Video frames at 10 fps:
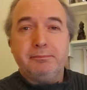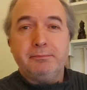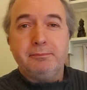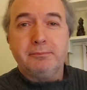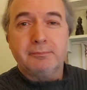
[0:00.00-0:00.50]

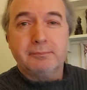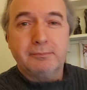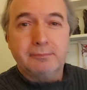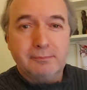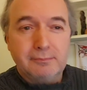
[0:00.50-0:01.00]

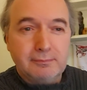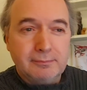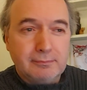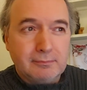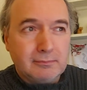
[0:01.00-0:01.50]

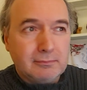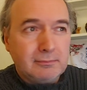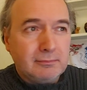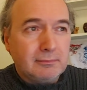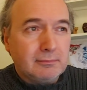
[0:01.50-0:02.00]

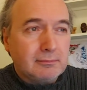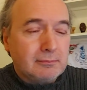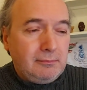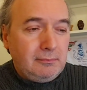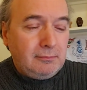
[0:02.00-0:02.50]

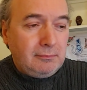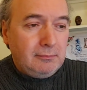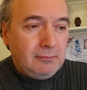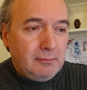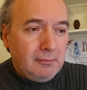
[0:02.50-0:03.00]

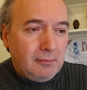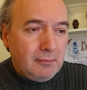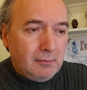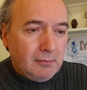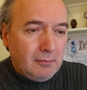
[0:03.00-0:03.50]

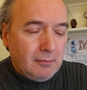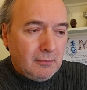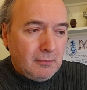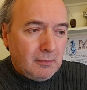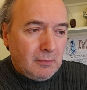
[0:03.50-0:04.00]

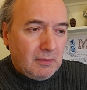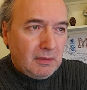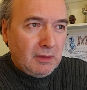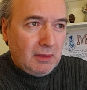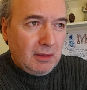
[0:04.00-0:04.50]
Nothing is said.